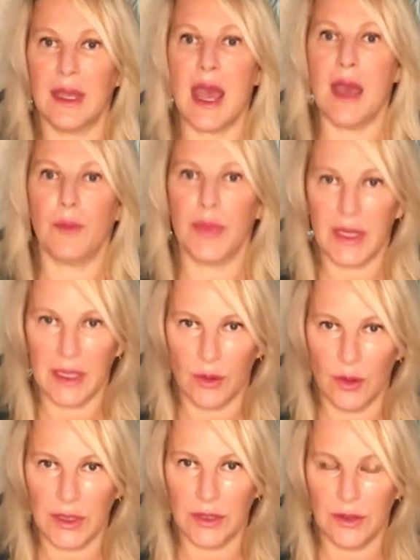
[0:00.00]
camping
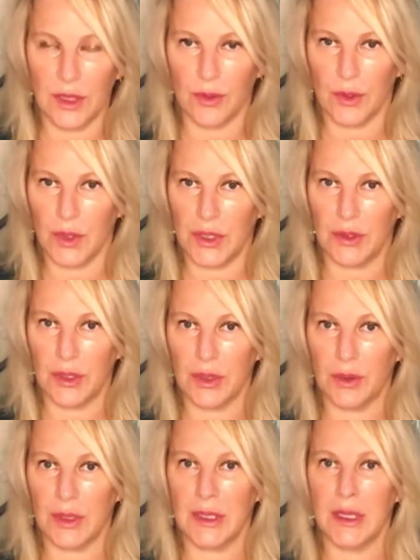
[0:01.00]
when you don't know what you're
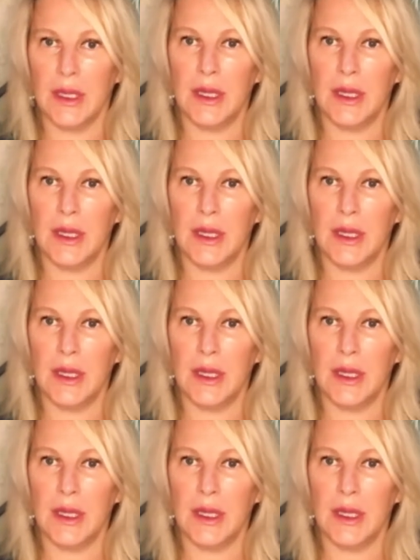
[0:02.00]
doing.